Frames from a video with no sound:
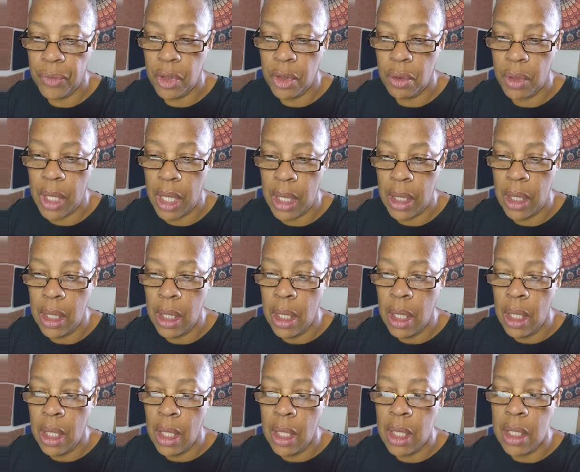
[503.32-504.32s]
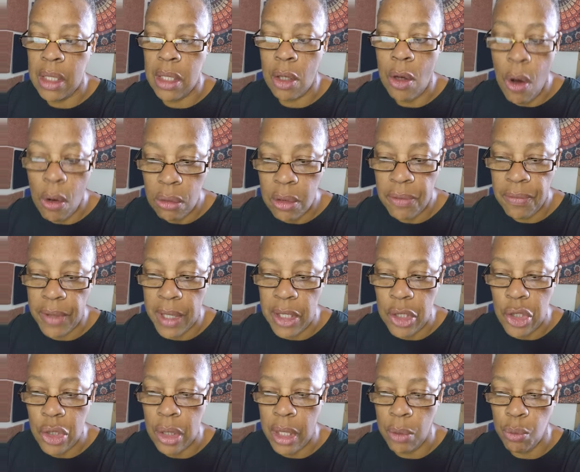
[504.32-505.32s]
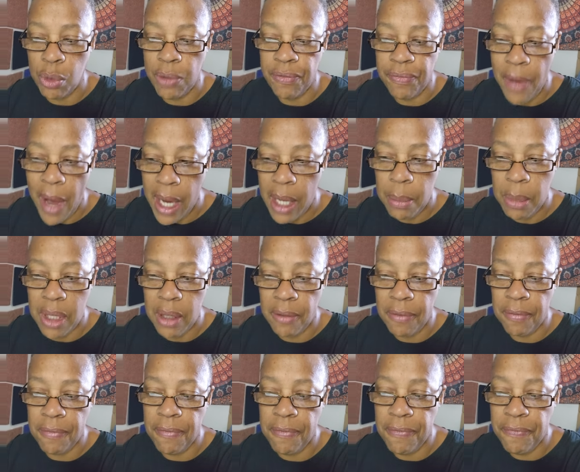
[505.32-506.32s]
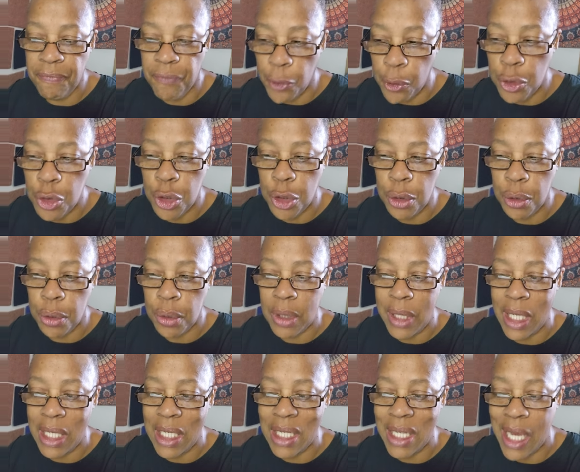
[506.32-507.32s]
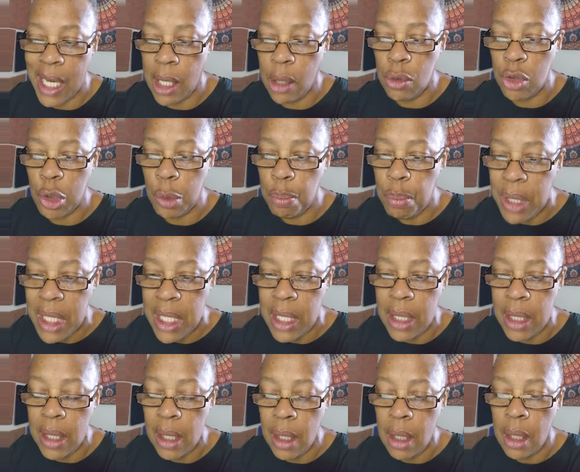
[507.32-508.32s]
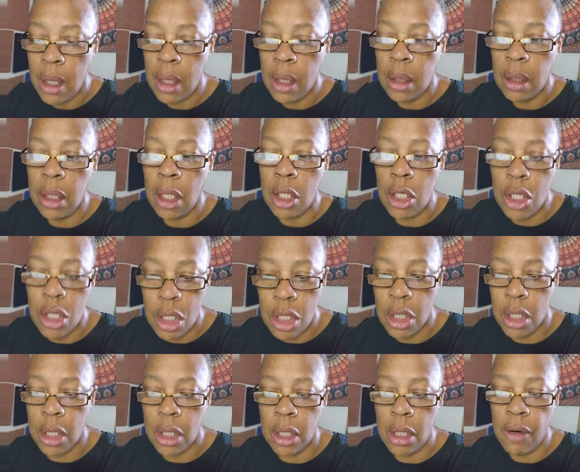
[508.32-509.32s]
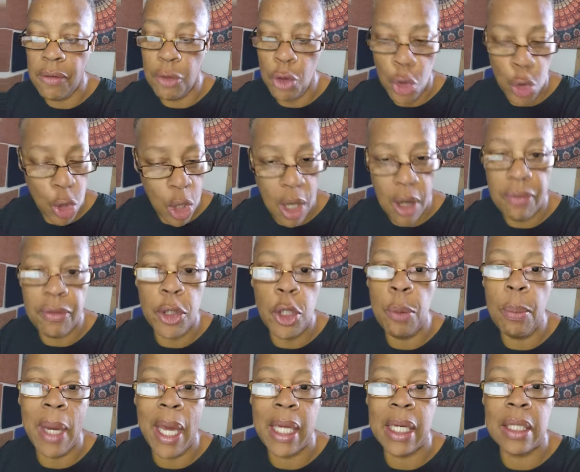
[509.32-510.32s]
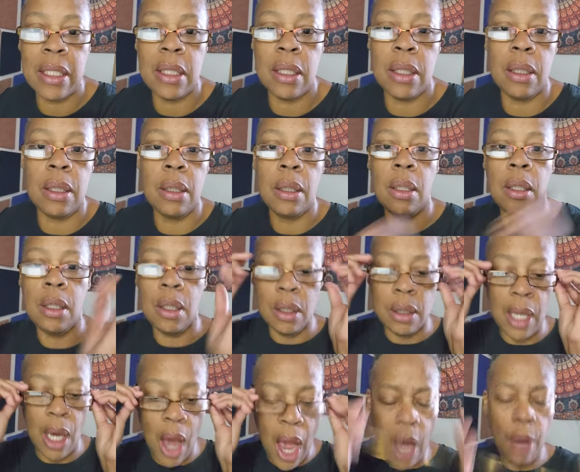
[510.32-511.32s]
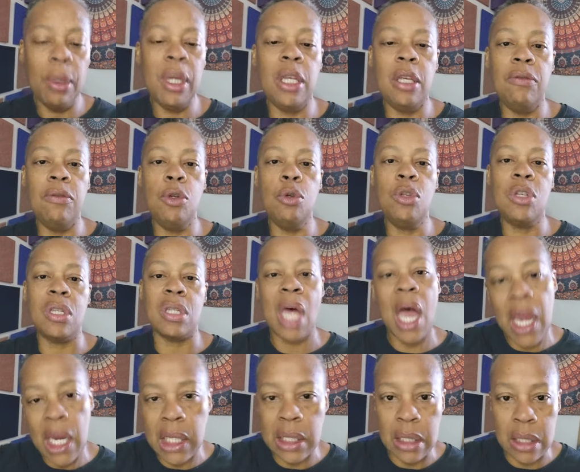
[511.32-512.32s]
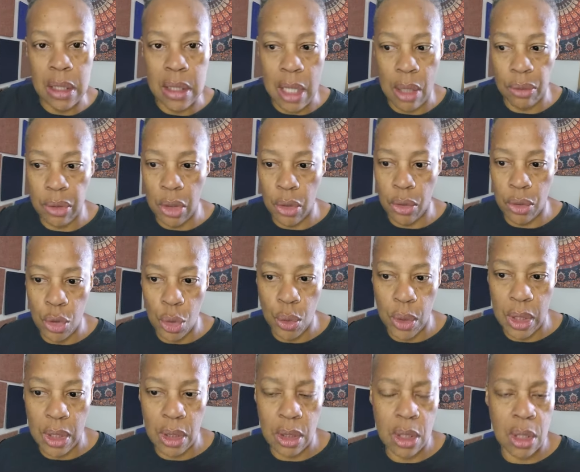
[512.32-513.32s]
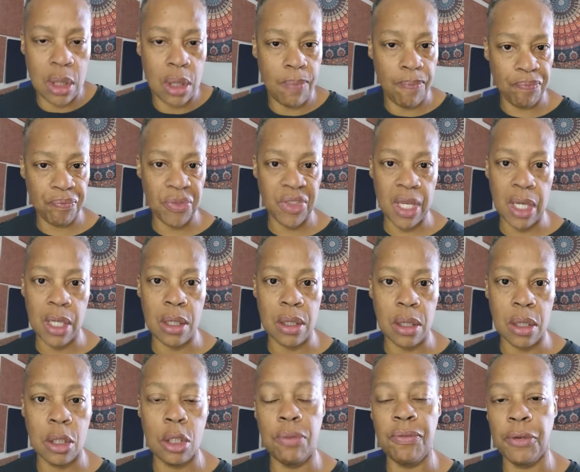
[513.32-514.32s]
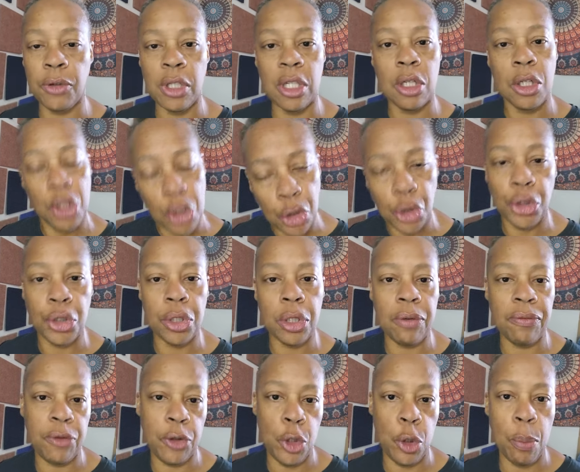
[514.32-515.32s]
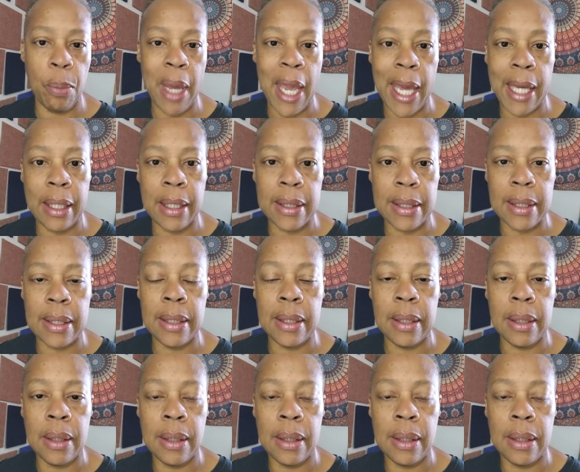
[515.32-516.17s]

Okay? It's the cultivation and refinement of virtues that is held to be the good of, of humanity. Now, how many of you scientists out there are doing things for the good of humanity?